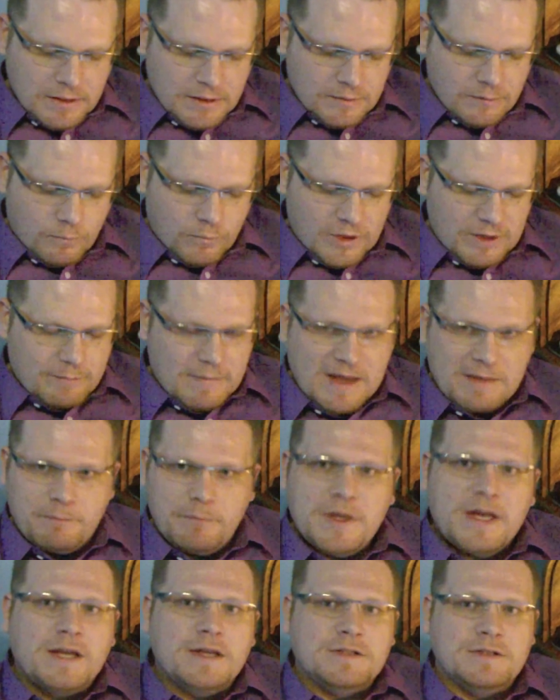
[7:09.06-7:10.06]
One of my
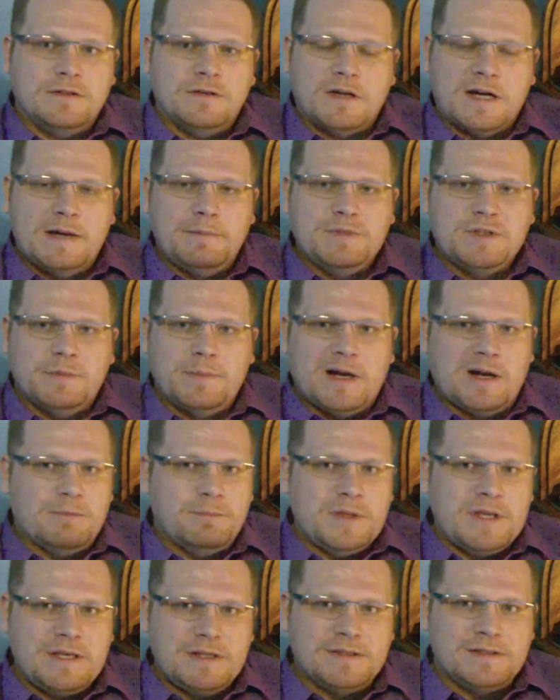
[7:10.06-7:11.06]
biggest gripes about
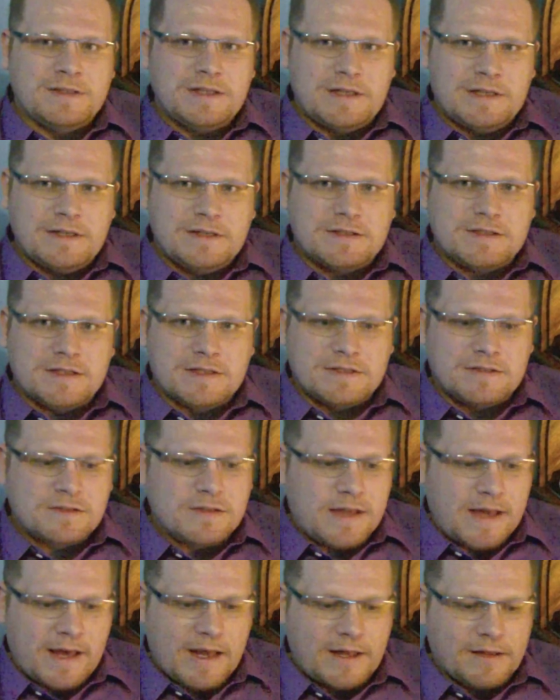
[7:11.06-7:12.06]
PCs is
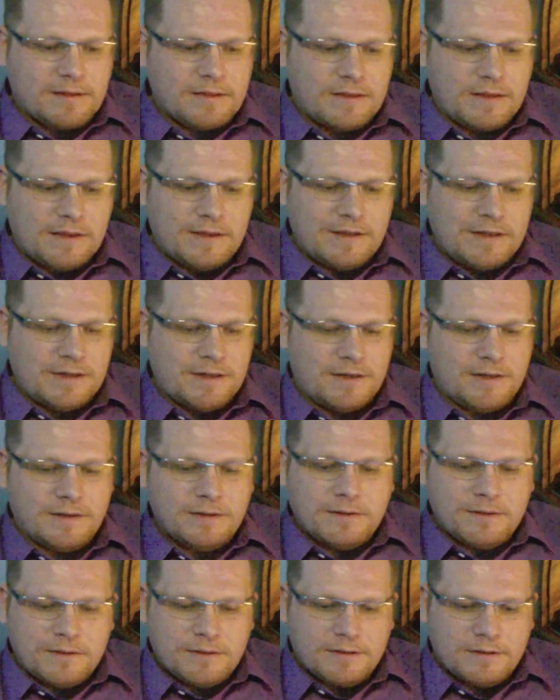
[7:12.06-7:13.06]
that
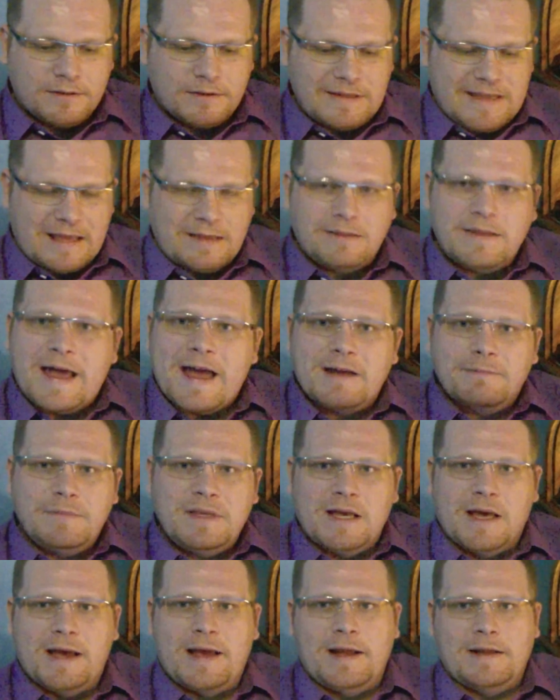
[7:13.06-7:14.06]
they lag
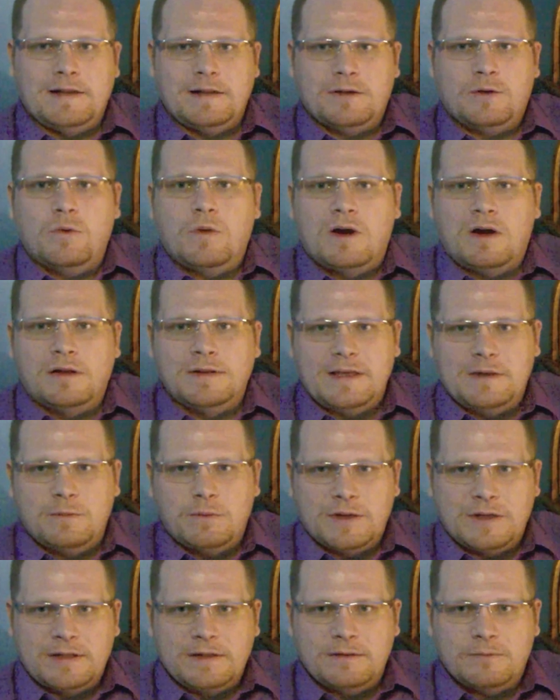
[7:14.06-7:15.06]
behind in quality
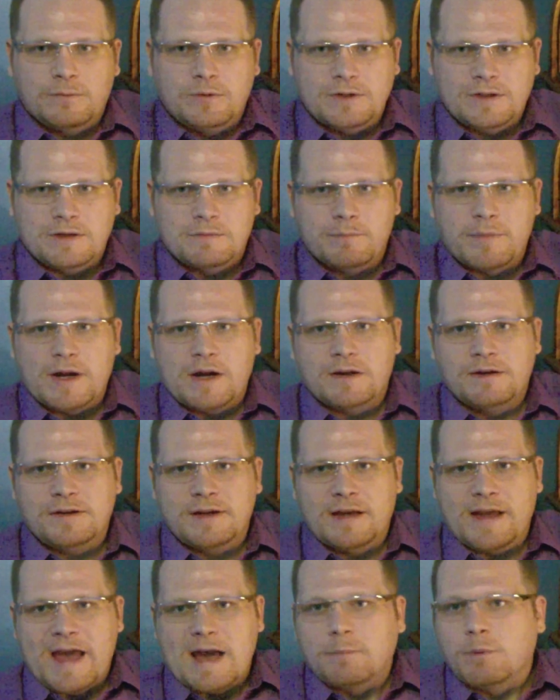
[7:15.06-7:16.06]
when compared to
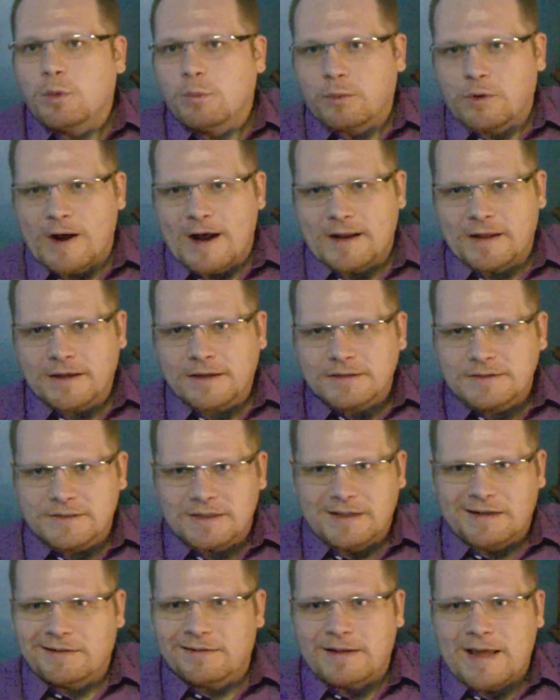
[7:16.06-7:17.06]
Apple products,
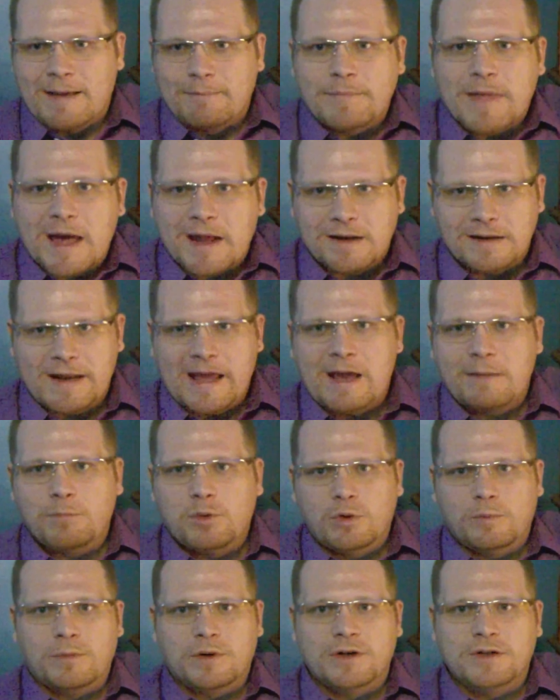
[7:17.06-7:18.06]
and I'm not an
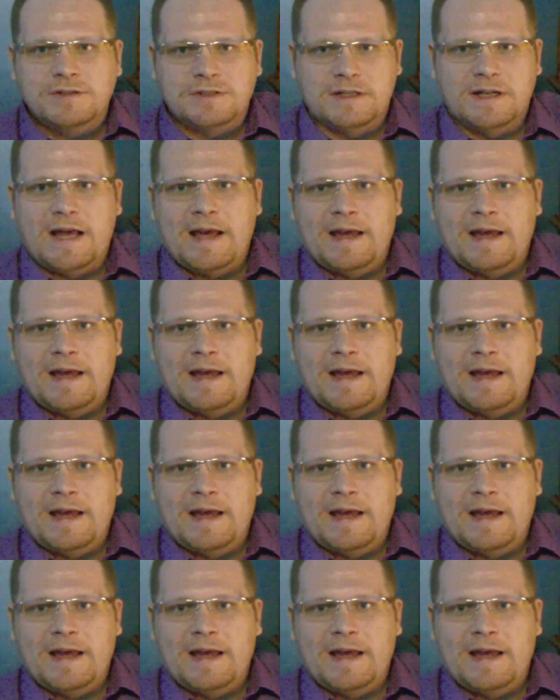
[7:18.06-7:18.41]
Apple person.